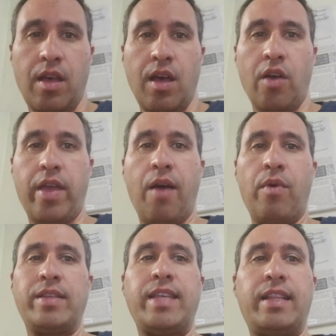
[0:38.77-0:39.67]
Okay, I
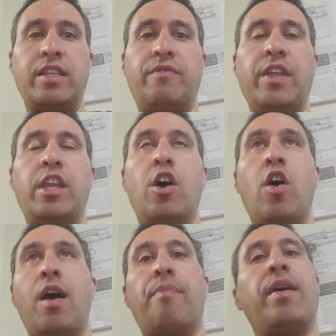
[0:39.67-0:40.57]
want to set this video
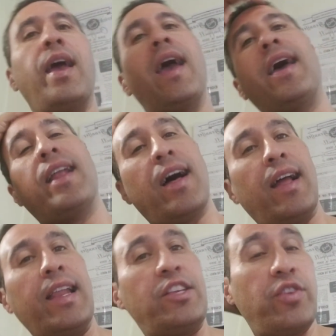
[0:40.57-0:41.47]
up and uh,
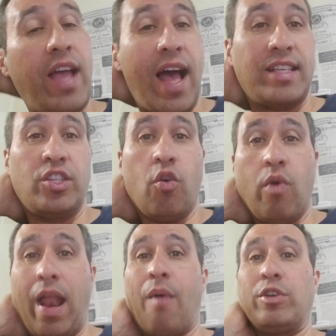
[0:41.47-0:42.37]
let you guys know
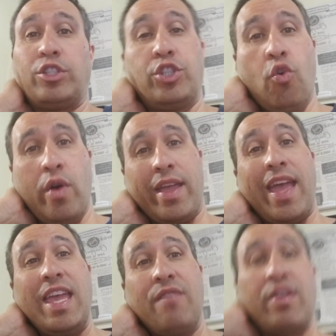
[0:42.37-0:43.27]
what I was doing
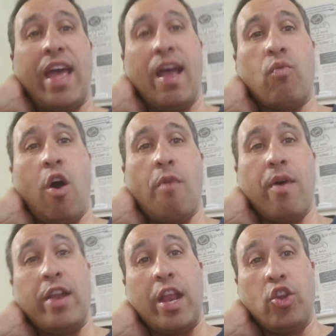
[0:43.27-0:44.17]
even at
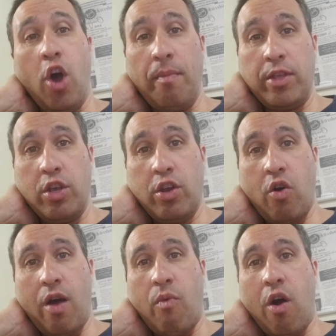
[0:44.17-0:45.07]
Walmart. Now, normally, you
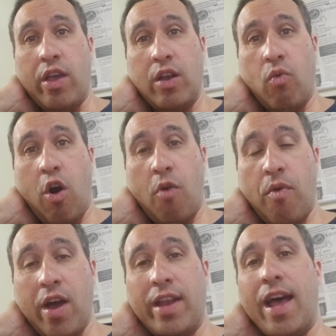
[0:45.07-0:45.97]
know, I walk into
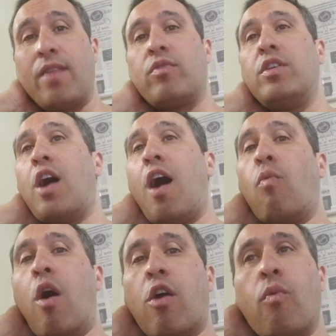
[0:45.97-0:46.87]
Walmart and I, you know, I
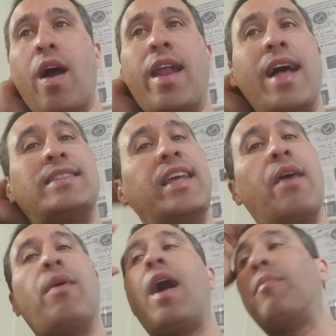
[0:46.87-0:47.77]
walk around and I see
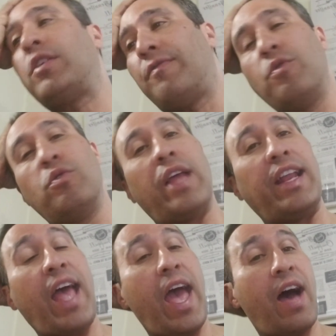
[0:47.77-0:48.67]
how, how much food they
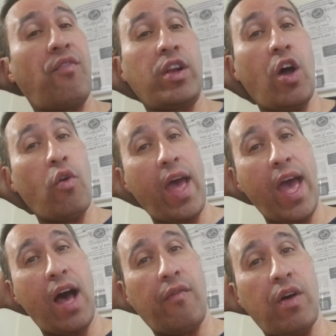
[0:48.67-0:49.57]
have or don't
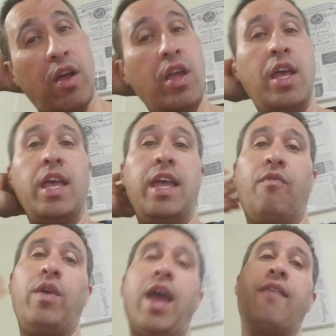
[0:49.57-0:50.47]
have or if
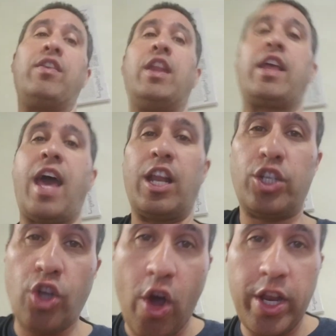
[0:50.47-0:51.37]
we have any kind of
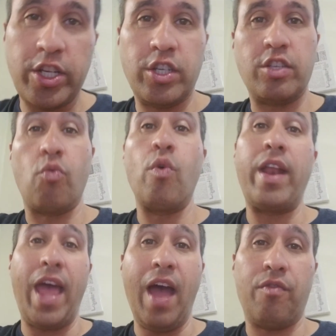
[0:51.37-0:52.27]
shortages or
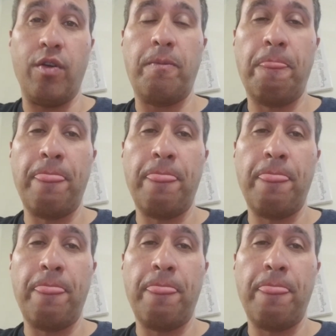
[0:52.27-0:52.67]
whatever.